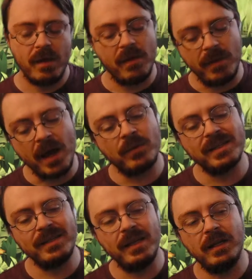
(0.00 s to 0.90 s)
And then that
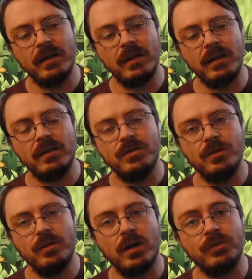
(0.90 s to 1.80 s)
was taken
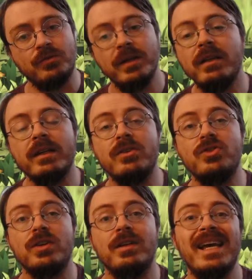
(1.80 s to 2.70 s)
into Unreal
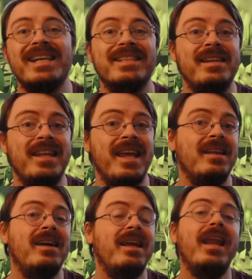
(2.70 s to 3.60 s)
Engine as a
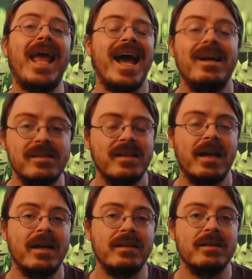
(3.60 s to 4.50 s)
nanite
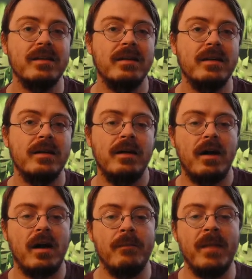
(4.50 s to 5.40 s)
asset,
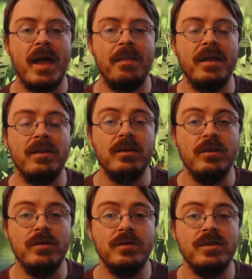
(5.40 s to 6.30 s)
and
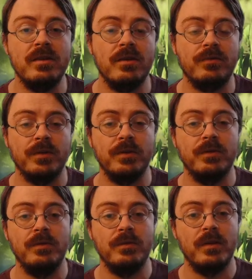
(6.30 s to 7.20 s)
used
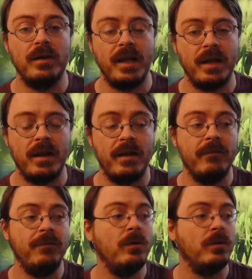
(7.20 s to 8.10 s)
through the
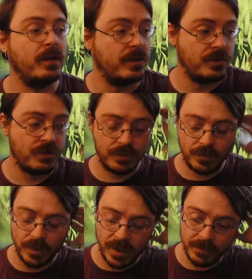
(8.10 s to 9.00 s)
nanite foliage,
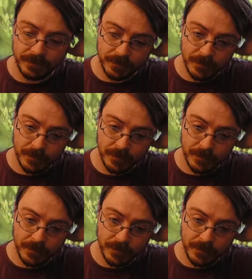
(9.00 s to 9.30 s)
right?